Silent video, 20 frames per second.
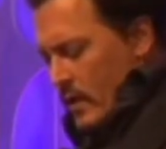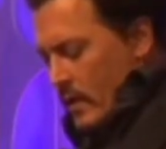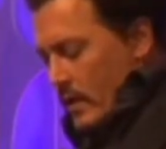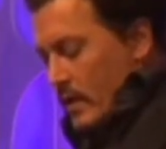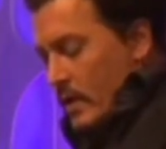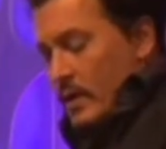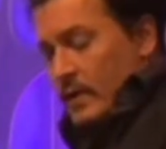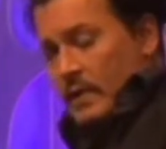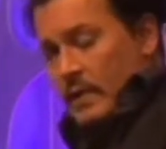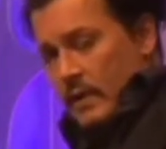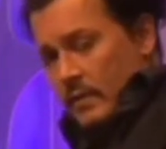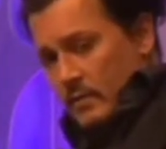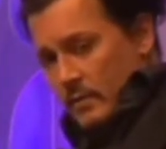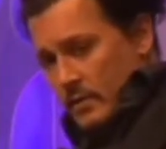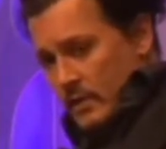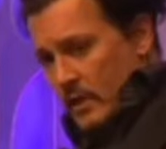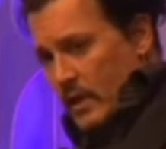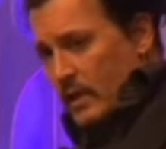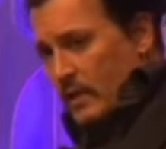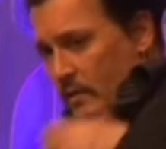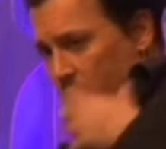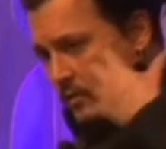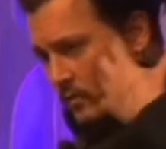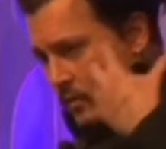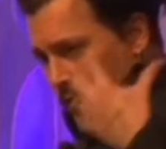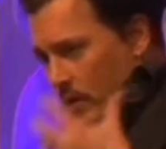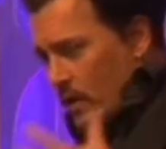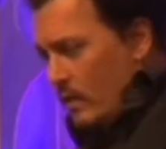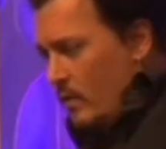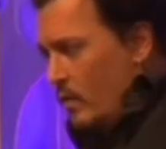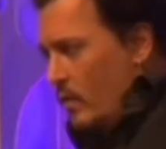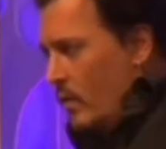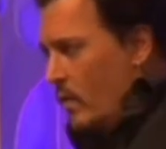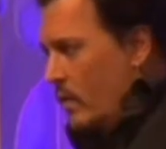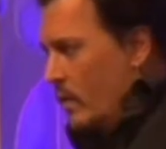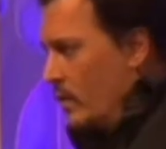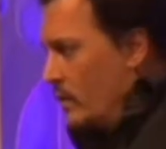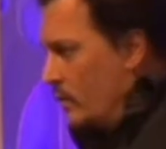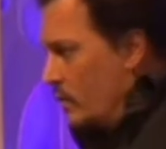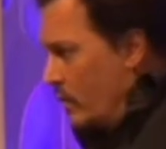And then he came to set, and he was ready to
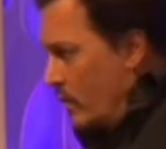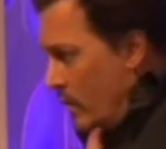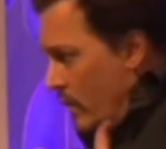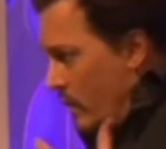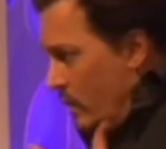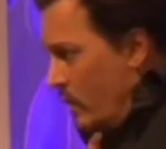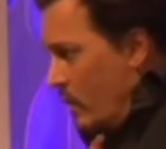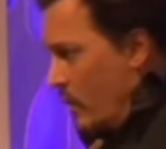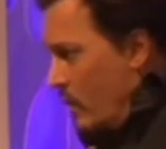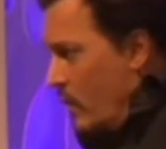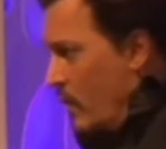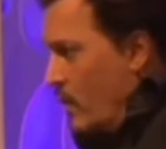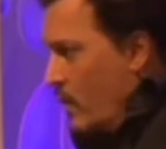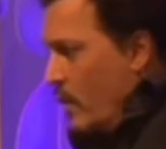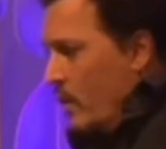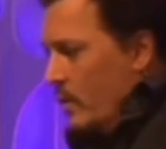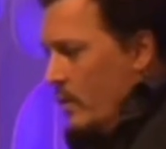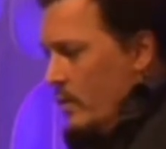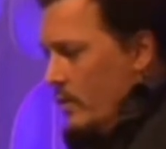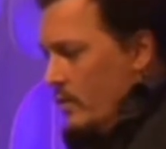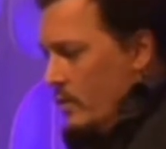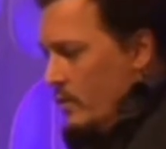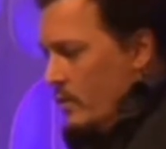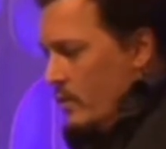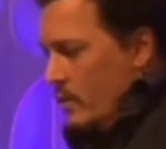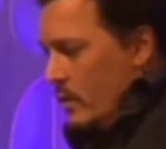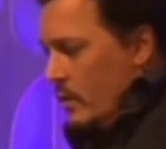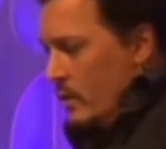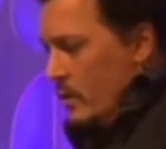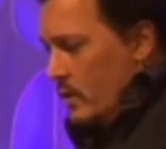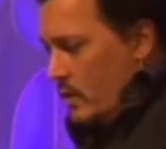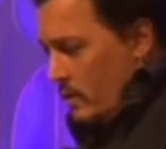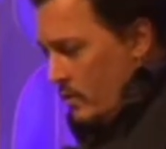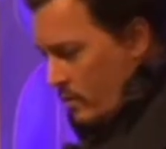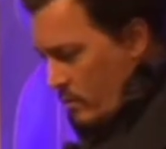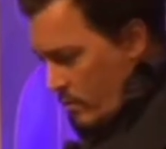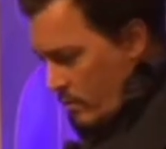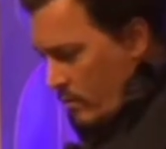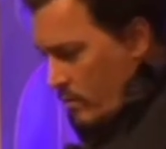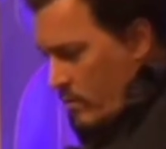work, and he was ready to work hard, and he was really,
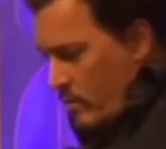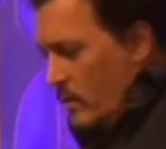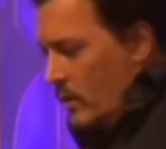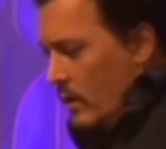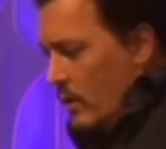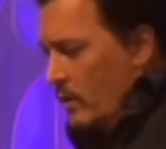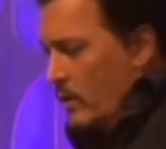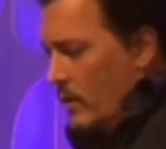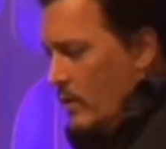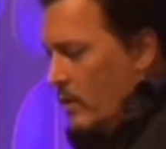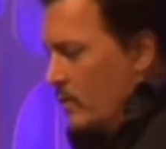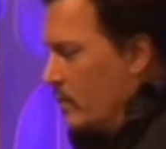you know,